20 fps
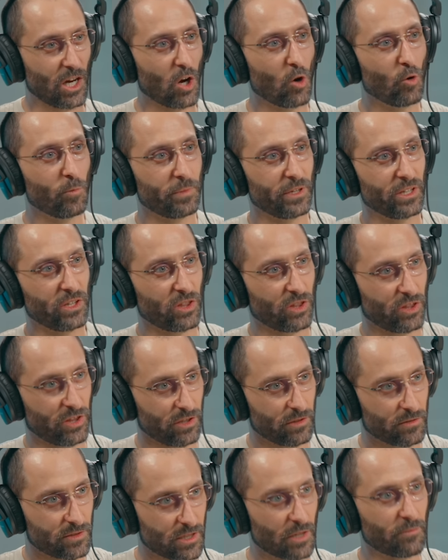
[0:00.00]
hoping
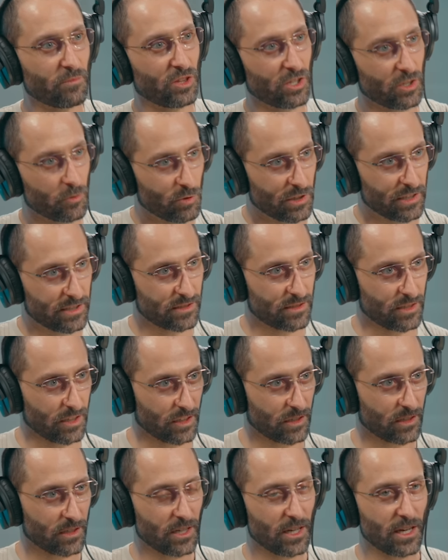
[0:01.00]
something will
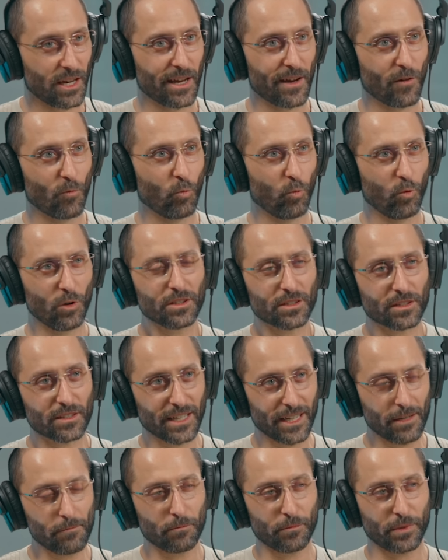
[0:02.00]
stick. What
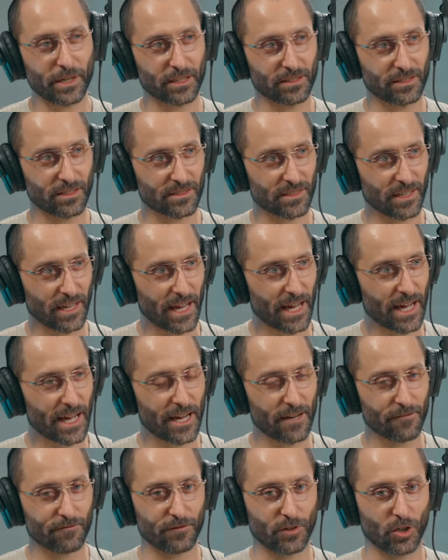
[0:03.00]
impact does it
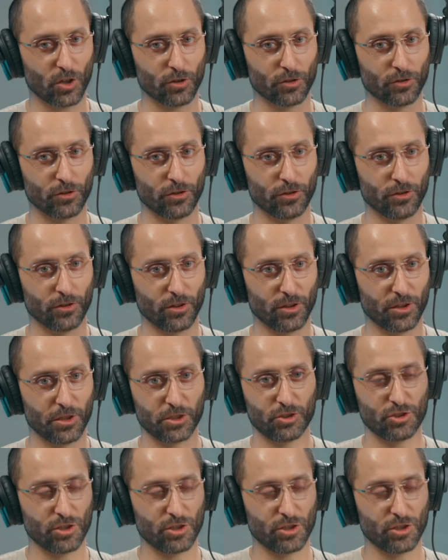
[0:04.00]
have on the